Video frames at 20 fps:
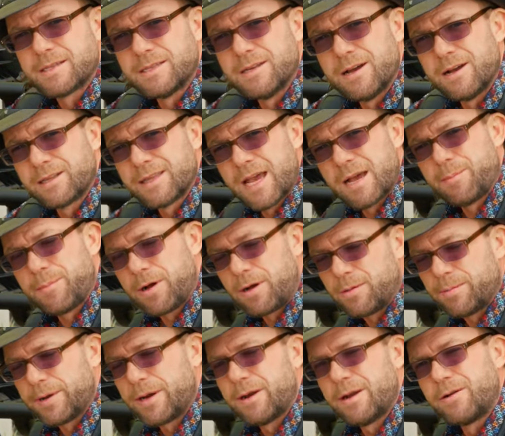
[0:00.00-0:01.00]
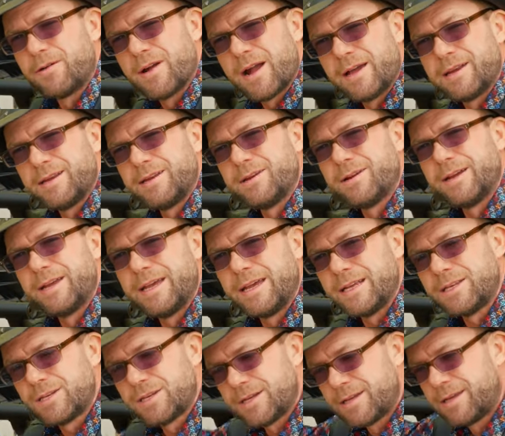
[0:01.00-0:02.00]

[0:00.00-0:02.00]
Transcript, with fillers: snug that ball bearing right in your hitch.